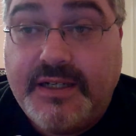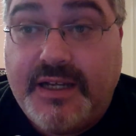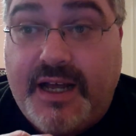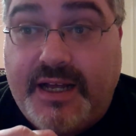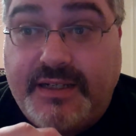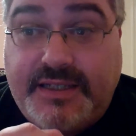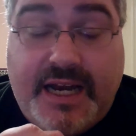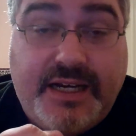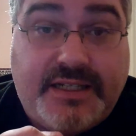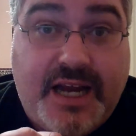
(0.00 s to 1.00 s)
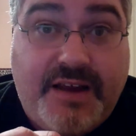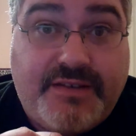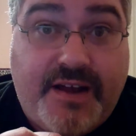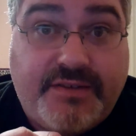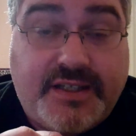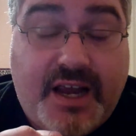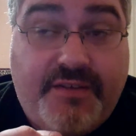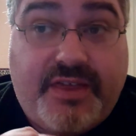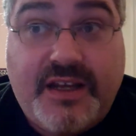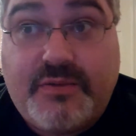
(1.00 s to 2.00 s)
Uh, Danny saves Neville's
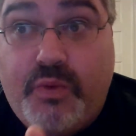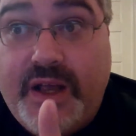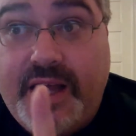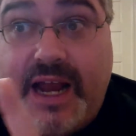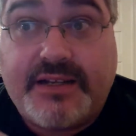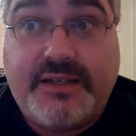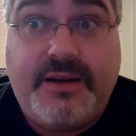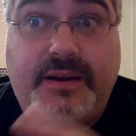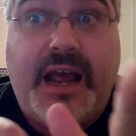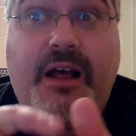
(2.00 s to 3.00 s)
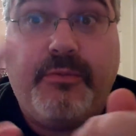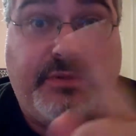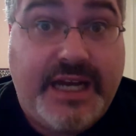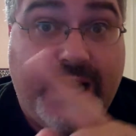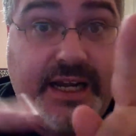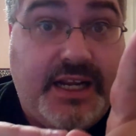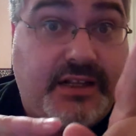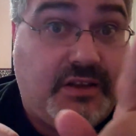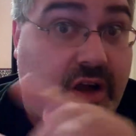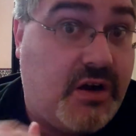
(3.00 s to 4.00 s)
life. This will actually help Danny in
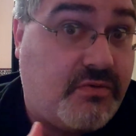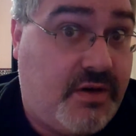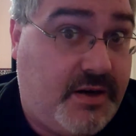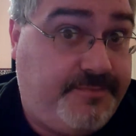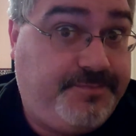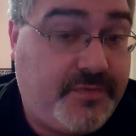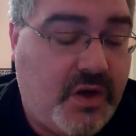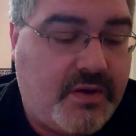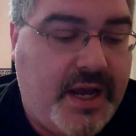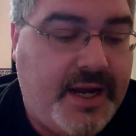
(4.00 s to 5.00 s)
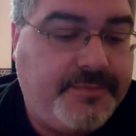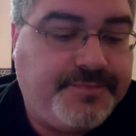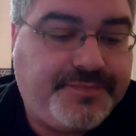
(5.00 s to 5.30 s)
the long run, okay?